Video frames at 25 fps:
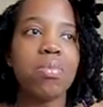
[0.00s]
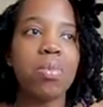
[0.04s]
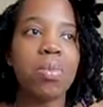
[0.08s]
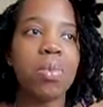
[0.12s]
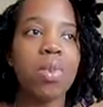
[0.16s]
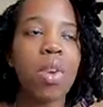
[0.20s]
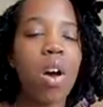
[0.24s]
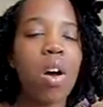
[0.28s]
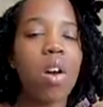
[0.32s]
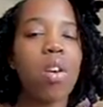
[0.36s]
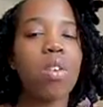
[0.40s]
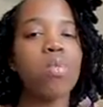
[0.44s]

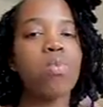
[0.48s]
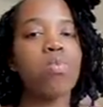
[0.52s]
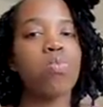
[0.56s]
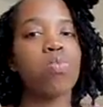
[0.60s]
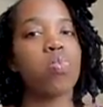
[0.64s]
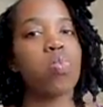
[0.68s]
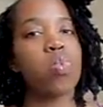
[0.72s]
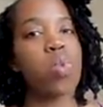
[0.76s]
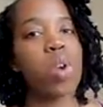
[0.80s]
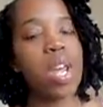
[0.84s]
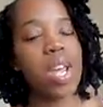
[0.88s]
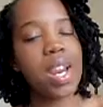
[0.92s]
not
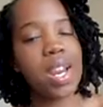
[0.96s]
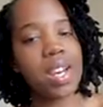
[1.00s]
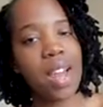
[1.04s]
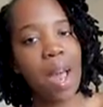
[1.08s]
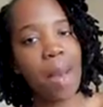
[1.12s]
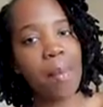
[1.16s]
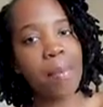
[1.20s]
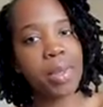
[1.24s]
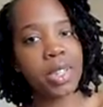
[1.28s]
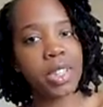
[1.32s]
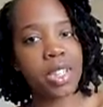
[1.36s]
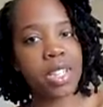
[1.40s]
really
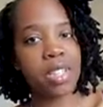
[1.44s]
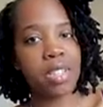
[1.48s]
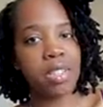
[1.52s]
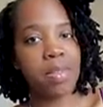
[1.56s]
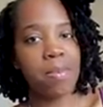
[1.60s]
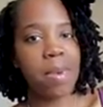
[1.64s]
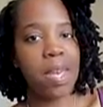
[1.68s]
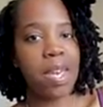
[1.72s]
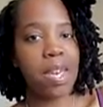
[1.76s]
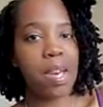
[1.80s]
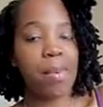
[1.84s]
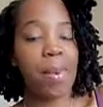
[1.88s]
that much into
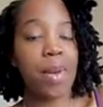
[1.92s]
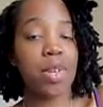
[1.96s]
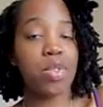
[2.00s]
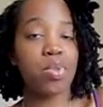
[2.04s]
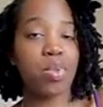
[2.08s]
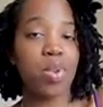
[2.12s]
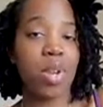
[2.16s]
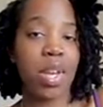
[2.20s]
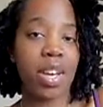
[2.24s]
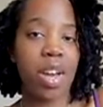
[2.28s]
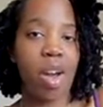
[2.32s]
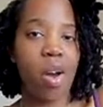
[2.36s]
makeup. I
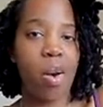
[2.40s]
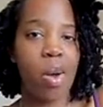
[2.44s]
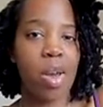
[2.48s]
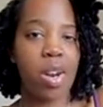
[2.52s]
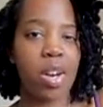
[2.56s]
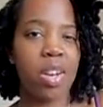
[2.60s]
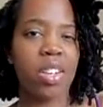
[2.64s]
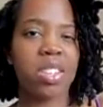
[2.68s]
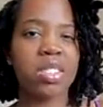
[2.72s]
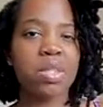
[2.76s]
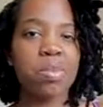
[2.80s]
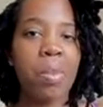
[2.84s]
do like how
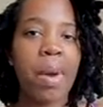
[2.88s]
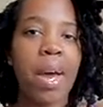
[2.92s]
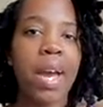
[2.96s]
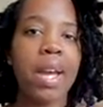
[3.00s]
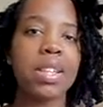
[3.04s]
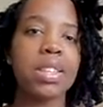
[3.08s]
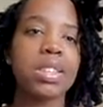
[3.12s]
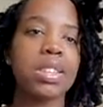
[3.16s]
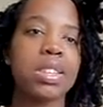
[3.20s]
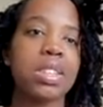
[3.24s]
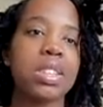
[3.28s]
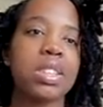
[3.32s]
it looks, but
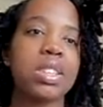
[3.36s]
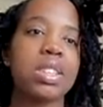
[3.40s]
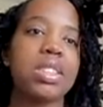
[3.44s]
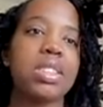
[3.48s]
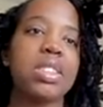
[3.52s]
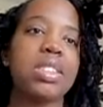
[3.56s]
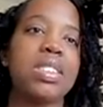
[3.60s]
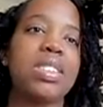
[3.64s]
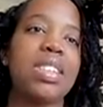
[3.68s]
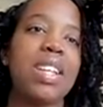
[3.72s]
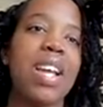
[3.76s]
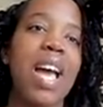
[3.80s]
I just
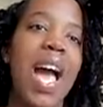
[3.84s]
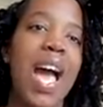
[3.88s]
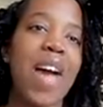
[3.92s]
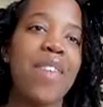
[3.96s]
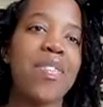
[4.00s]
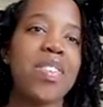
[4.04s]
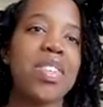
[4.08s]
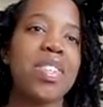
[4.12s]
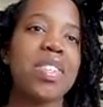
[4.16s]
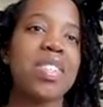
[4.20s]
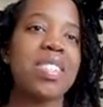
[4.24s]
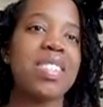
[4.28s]

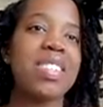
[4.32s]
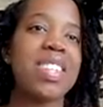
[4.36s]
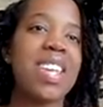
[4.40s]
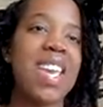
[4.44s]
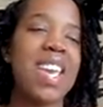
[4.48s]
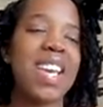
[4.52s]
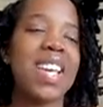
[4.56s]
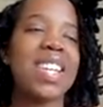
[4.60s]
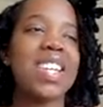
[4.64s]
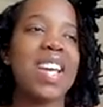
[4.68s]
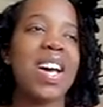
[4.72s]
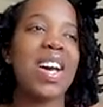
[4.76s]
haven't
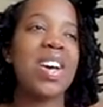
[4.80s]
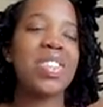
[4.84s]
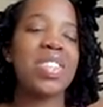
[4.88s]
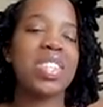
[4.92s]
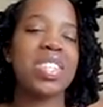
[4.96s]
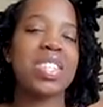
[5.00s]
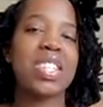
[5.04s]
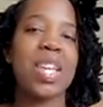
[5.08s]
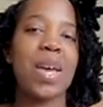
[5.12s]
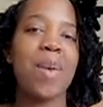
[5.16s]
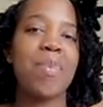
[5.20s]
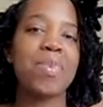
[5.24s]
taken that
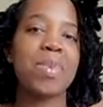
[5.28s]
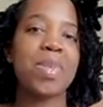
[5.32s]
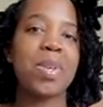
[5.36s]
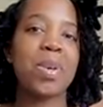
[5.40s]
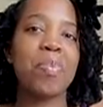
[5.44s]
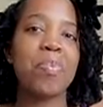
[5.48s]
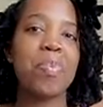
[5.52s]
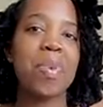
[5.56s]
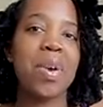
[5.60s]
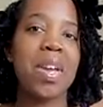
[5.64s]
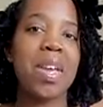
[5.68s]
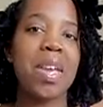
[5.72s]
other step to
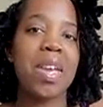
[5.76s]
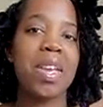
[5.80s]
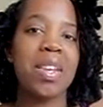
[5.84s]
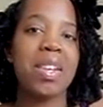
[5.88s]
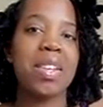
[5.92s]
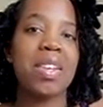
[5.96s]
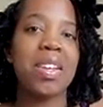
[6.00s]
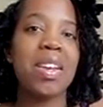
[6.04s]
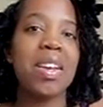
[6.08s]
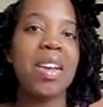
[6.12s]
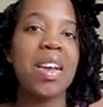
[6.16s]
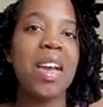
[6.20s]
put in
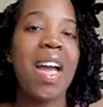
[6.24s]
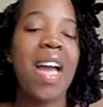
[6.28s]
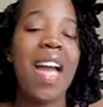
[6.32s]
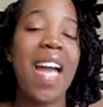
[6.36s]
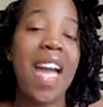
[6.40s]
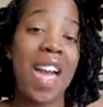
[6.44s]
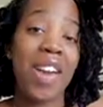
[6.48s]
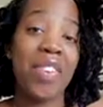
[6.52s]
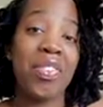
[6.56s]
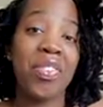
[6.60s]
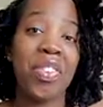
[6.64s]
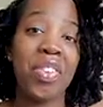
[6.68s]

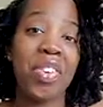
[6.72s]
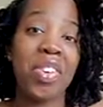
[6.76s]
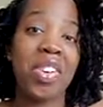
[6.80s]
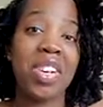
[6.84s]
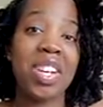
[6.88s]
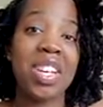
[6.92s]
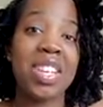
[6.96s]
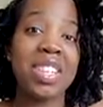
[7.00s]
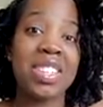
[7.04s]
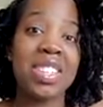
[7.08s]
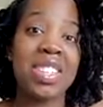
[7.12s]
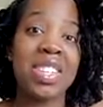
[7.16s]

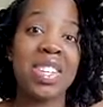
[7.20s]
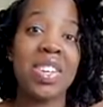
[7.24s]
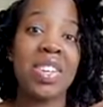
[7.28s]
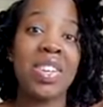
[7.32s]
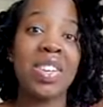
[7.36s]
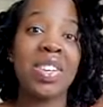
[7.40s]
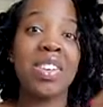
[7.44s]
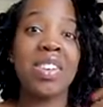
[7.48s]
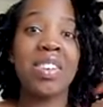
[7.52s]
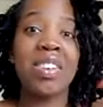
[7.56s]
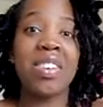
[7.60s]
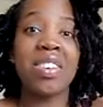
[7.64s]
effort into,
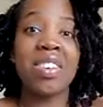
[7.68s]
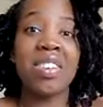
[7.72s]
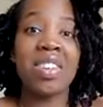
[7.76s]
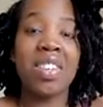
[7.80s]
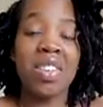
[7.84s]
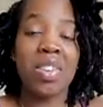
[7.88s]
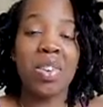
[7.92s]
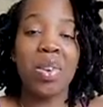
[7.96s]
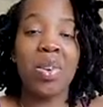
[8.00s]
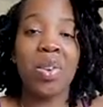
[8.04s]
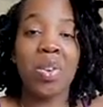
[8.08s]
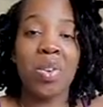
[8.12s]

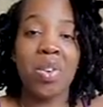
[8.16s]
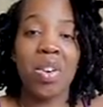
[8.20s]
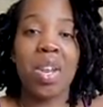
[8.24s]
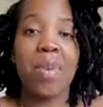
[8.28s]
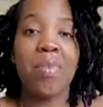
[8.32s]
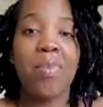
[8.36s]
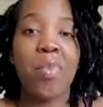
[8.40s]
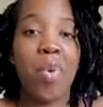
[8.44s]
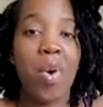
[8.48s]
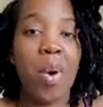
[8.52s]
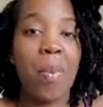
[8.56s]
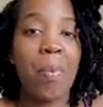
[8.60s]
you know,
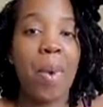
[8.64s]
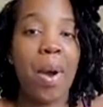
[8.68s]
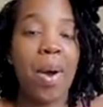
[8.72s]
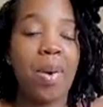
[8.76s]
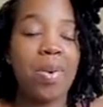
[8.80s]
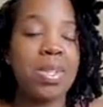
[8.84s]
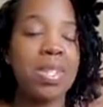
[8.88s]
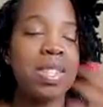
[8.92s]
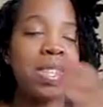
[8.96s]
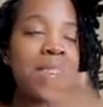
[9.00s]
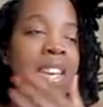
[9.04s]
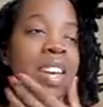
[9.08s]
learning more
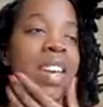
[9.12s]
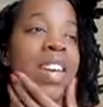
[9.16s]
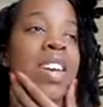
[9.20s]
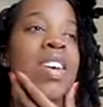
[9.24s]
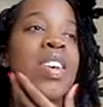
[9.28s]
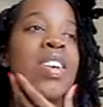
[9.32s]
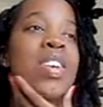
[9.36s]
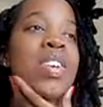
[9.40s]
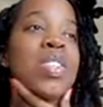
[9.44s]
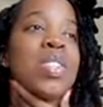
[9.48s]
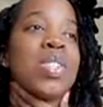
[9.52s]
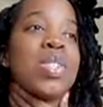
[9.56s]
about it.
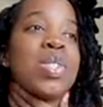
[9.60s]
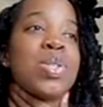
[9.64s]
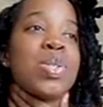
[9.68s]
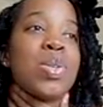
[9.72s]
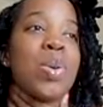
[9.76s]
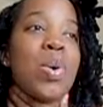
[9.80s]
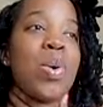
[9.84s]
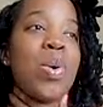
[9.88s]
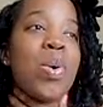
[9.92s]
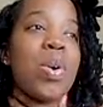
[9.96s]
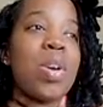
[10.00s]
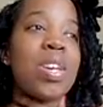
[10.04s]

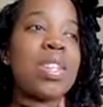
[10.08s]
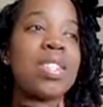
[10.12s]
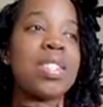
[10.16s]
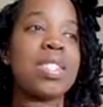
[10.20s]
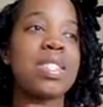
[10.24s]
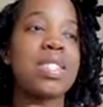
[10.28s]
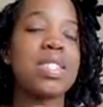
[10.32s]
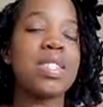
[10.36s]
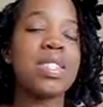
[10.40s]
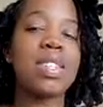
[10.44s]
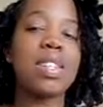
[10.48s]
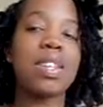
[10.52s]
So
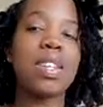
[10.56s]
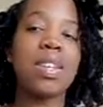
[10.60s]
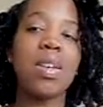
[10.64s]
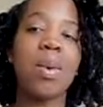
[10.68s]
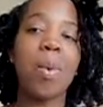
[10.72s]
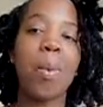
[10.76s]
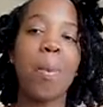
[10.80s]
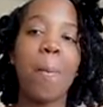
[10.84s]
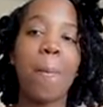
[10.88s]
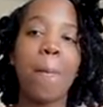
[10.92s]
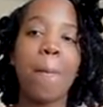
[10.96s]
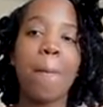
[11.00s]
it's,
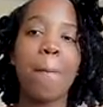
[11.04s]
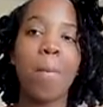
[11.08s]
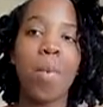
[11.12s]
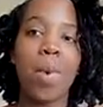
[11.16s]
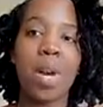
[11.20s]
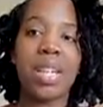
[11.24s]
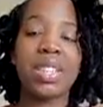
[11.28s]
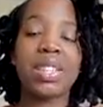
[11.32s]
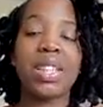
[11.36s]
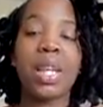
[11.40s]
when I